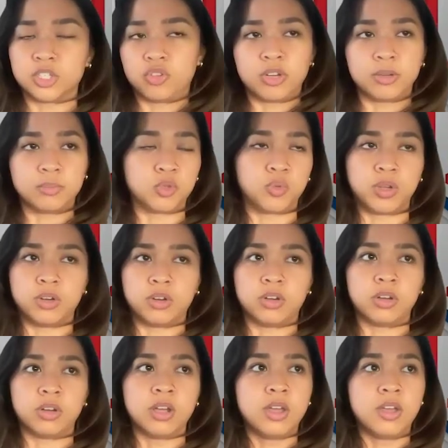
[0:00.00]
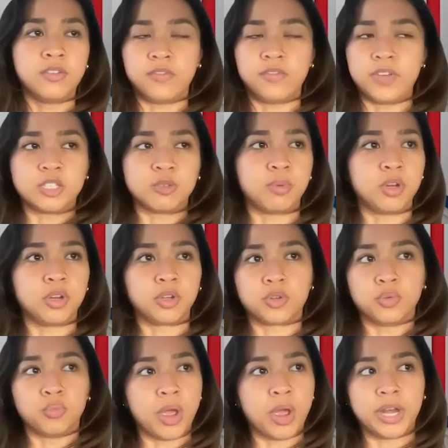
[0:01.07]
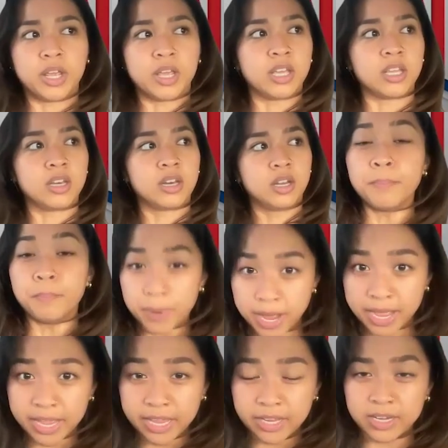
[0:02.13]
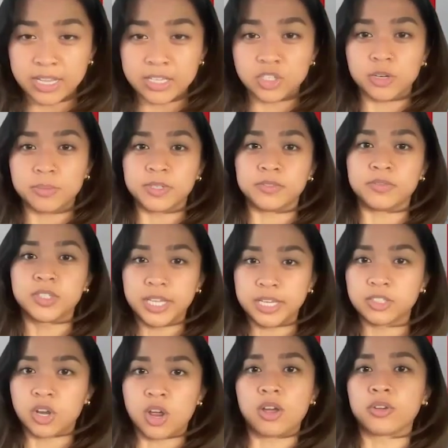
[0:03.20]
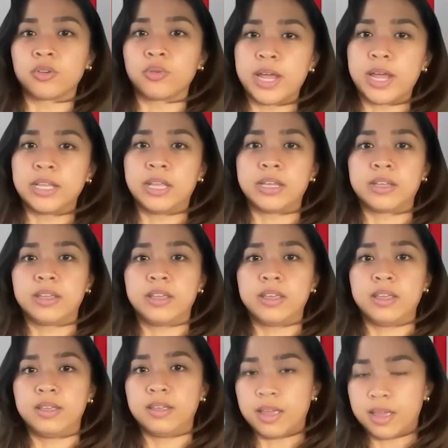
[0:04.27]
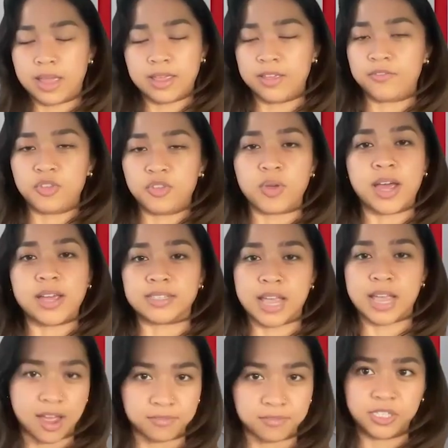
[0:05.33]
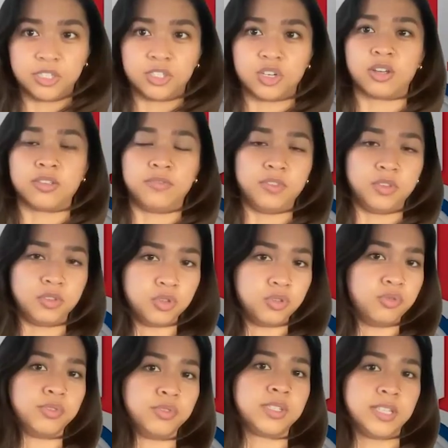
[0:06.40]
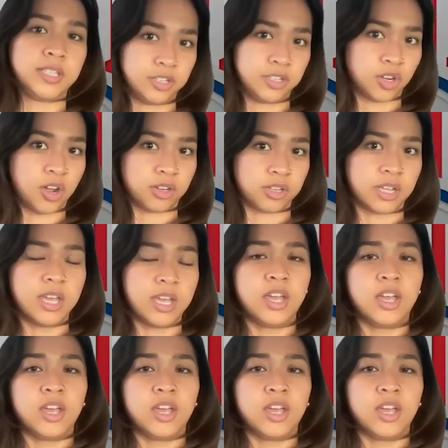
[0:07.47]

Instagram, Twitter, Facebook, Reddit. But in terms of TikTok, right? Like, if you guys have TikTok, if you use TikTok,